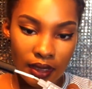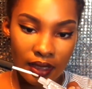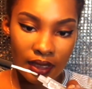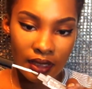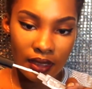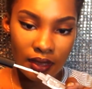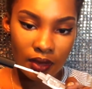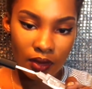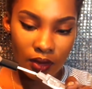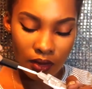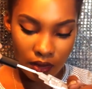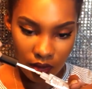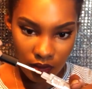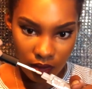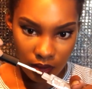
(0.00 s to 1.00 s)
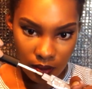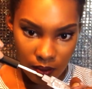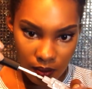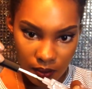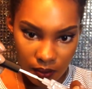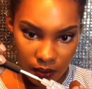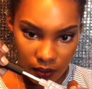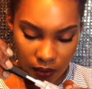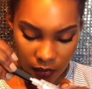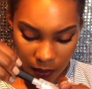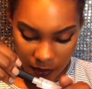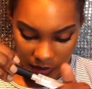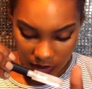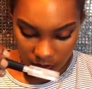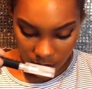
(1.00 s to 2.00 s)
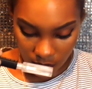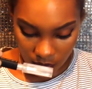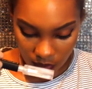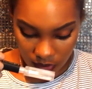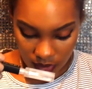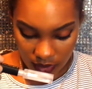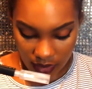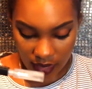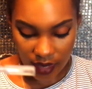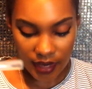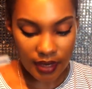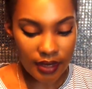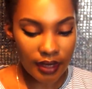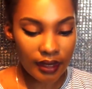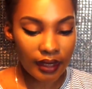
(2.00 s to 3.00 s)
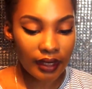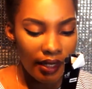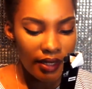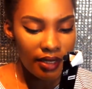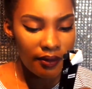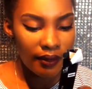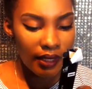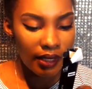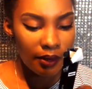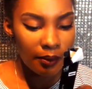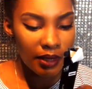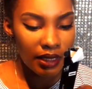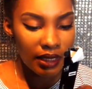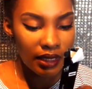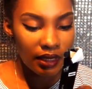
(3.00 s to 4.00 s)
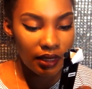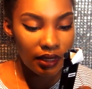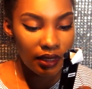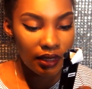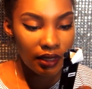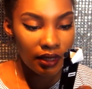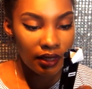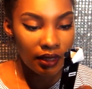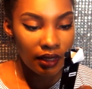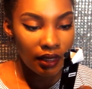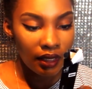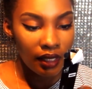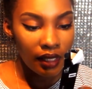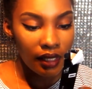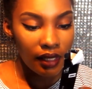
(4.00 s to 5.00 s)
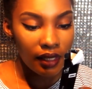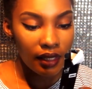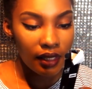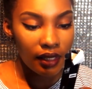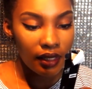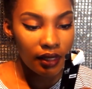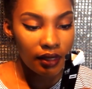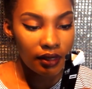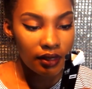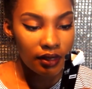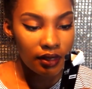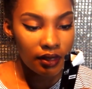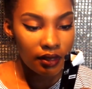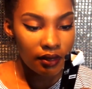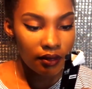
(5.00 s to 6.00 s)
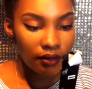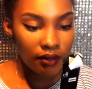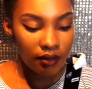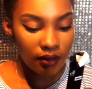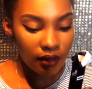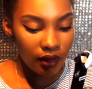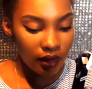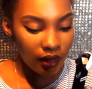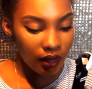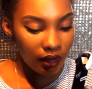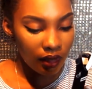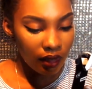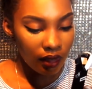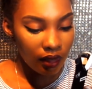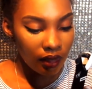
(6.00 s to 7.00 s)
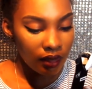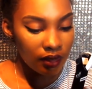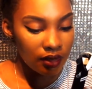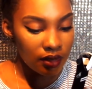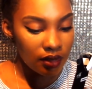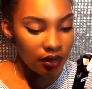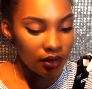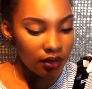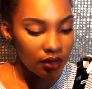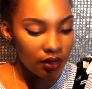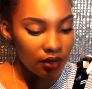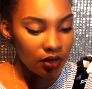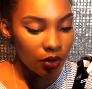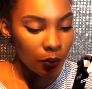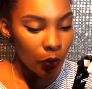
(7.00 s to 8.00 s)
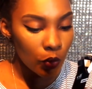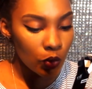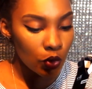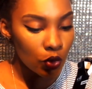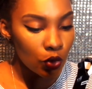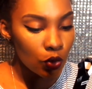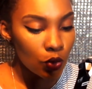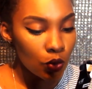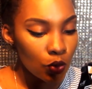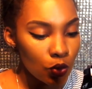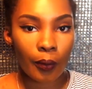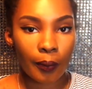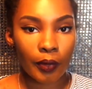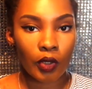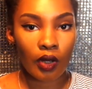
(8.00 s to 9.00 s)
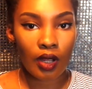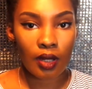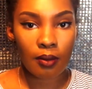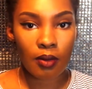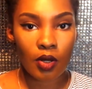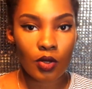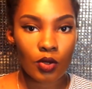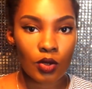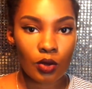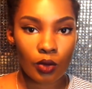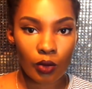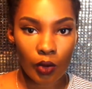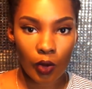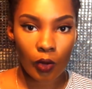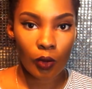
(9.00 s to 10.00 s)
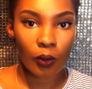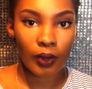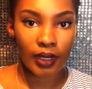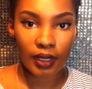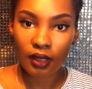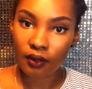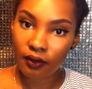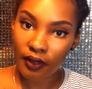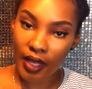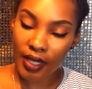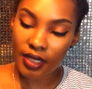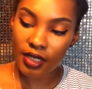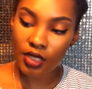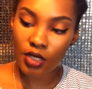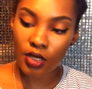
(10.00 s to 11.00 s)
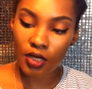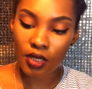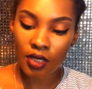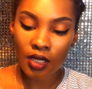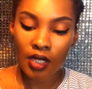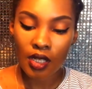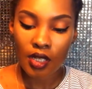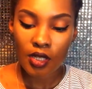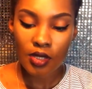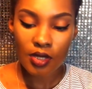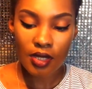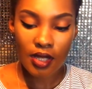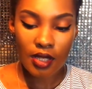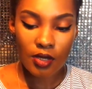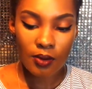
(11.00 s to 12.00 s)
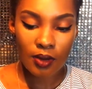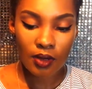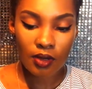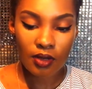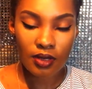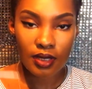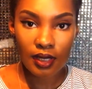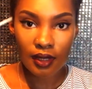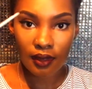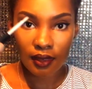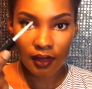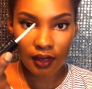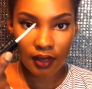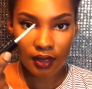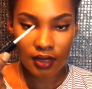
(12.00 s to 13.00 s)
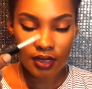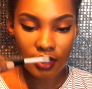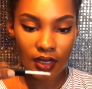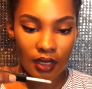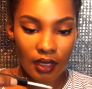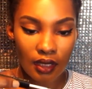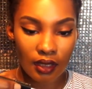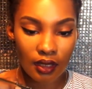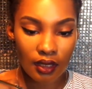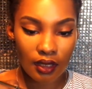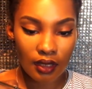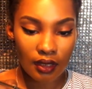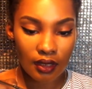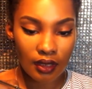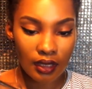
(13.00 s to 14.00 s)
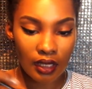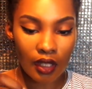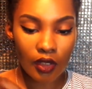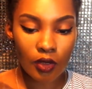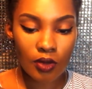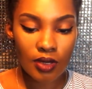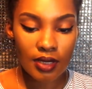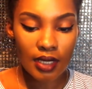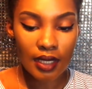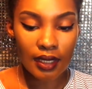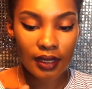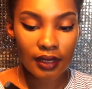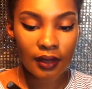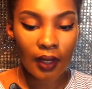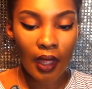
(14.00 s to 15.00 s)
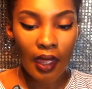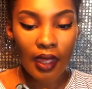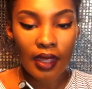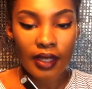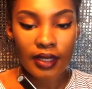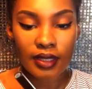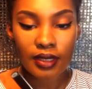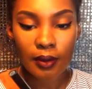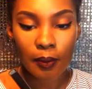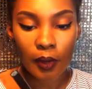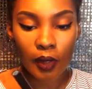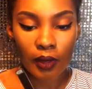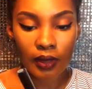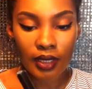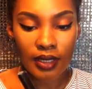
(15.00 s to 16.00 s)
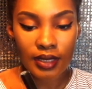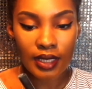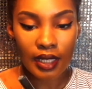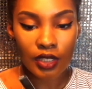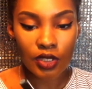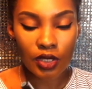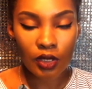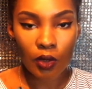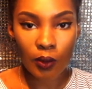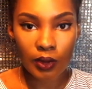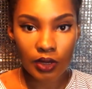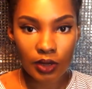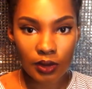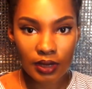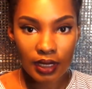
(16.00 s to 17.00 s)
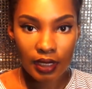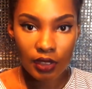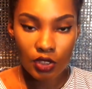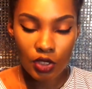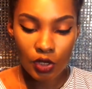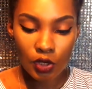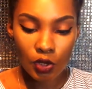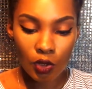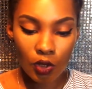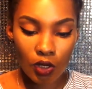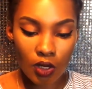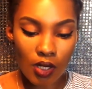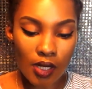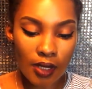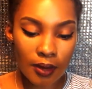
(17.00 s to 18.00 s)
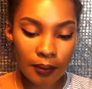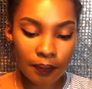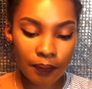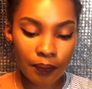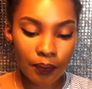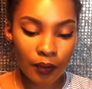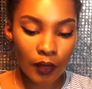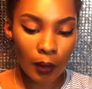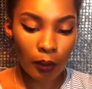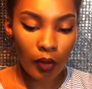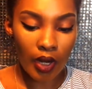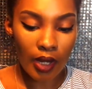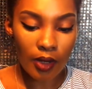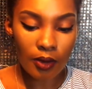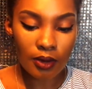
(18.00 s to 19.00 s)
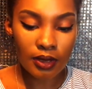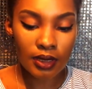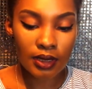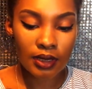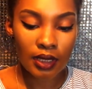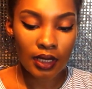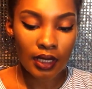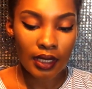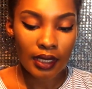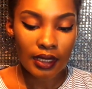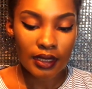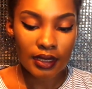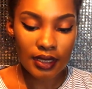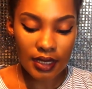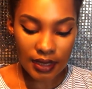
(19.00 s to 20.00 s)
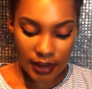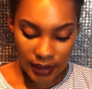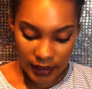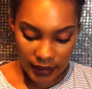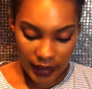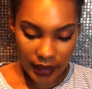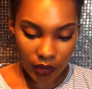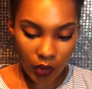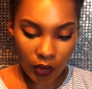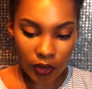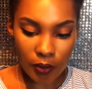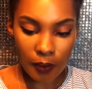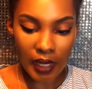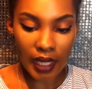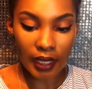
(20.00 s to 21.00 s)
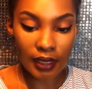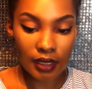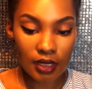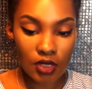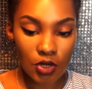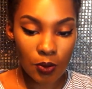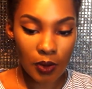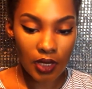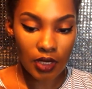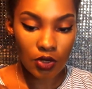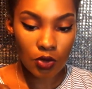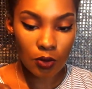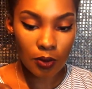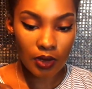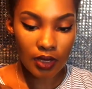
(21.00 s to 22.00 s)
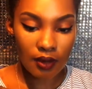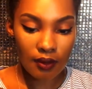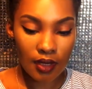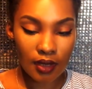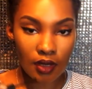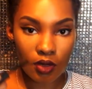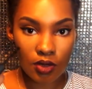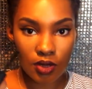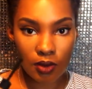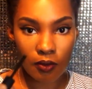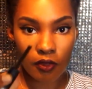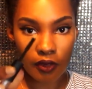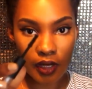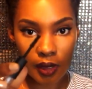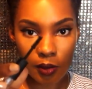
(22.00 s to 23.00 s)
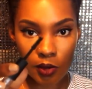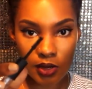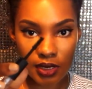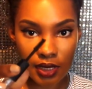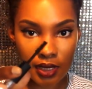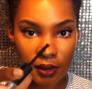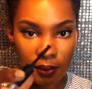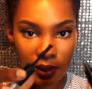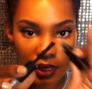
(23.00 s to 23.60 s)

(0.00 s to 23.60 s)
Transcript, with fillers: And let me see what else it has. Well, it has vitamin E in it. And it is supposed to help your eyebrows grow in faster. So that's what it looks like this. And then the other side is the part that's actually going to tint your brows. It doesn't say it on the package, but I do believe that there's some fibers in it